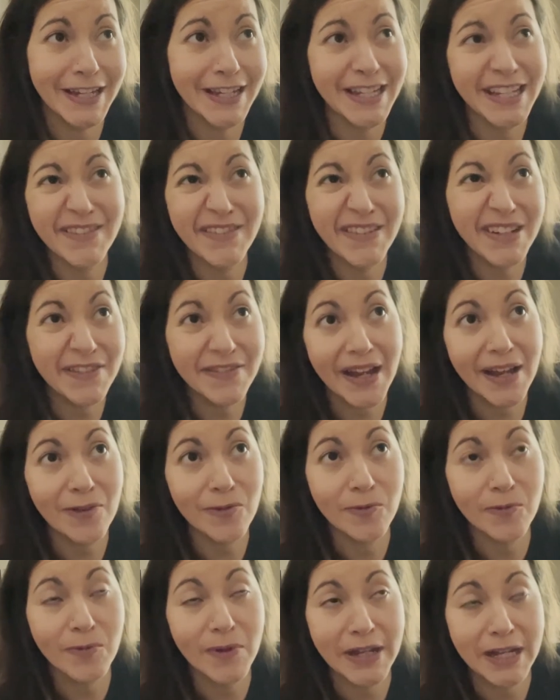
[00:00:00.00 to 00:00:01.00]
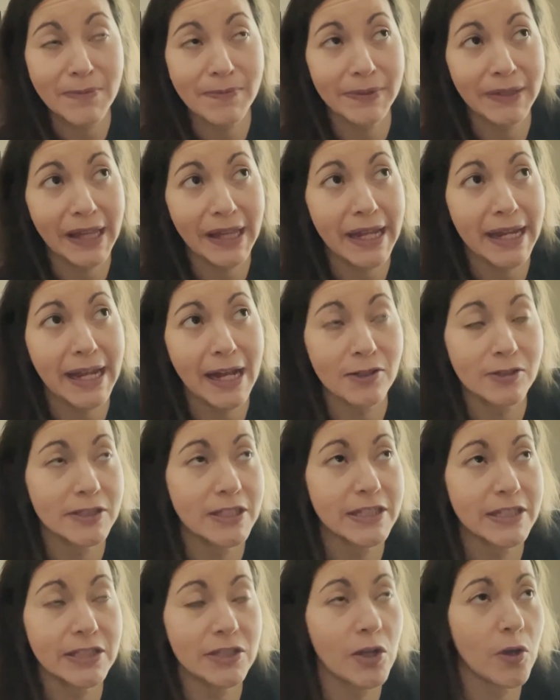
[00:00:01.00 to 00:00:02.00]
even if I wake up late, I'll
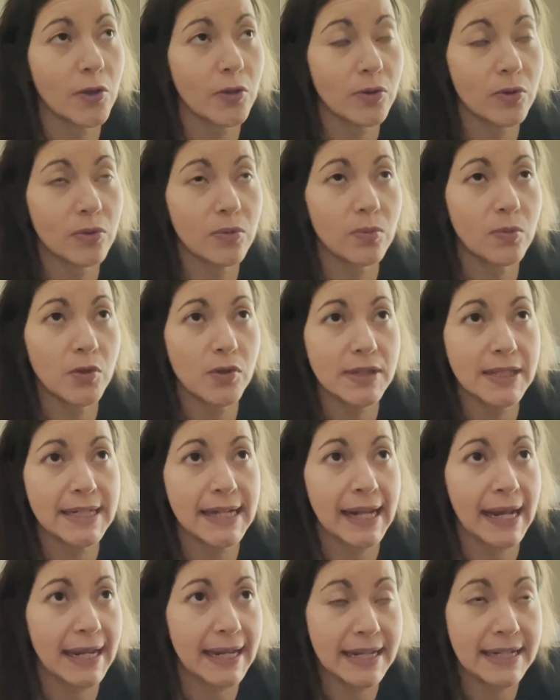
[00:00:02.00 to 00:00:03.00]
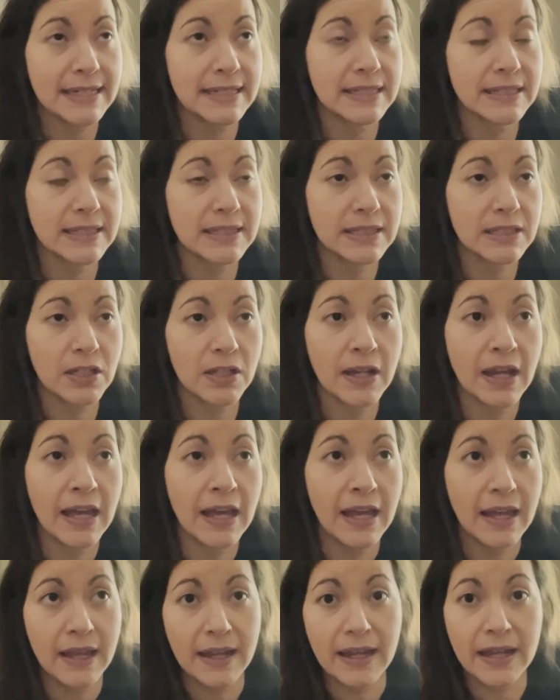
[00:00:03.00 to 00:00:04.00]
just go through the night
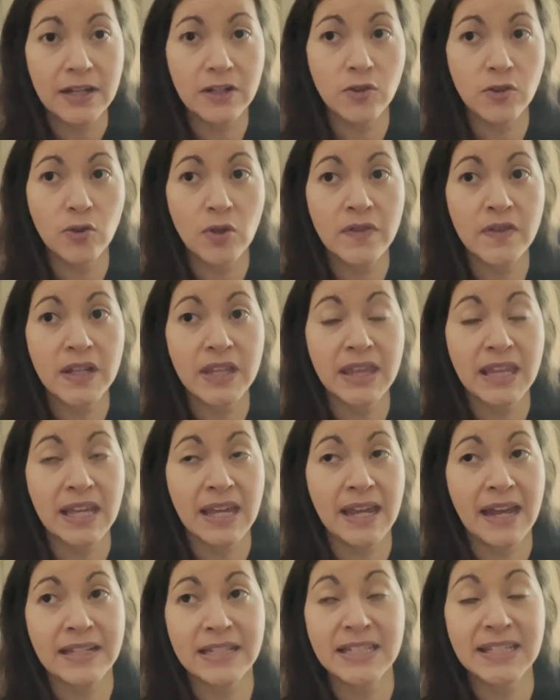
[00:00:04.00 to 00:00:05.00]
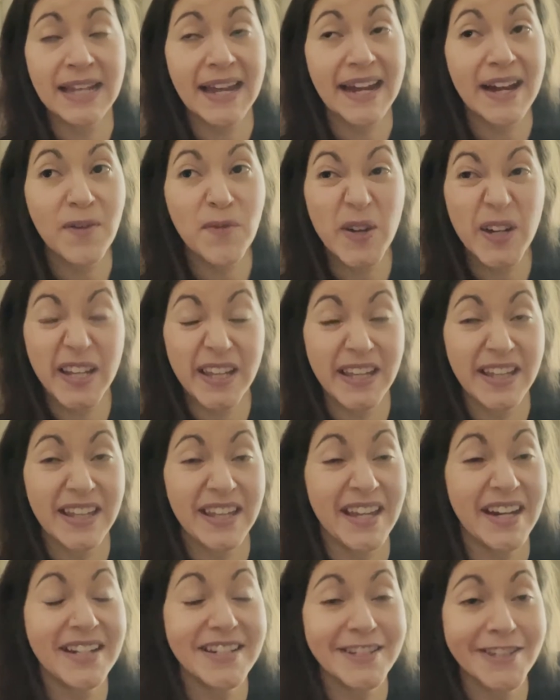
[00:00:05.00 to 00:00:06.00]
and do everything. I just kind of want to
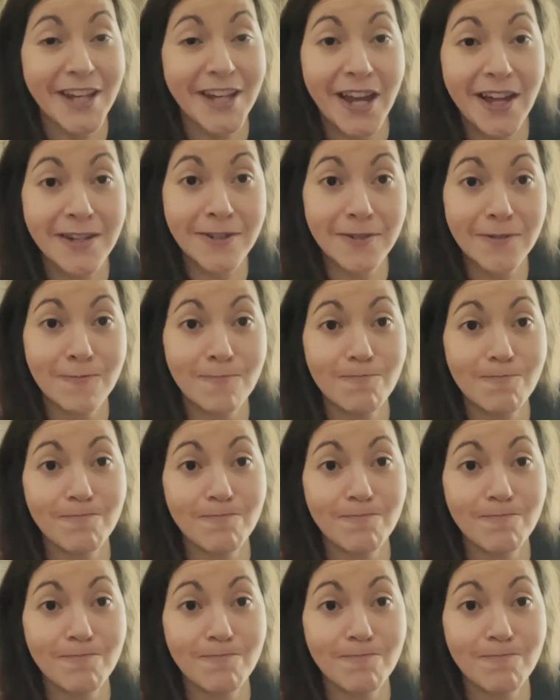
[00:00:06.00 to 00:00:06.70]
get it done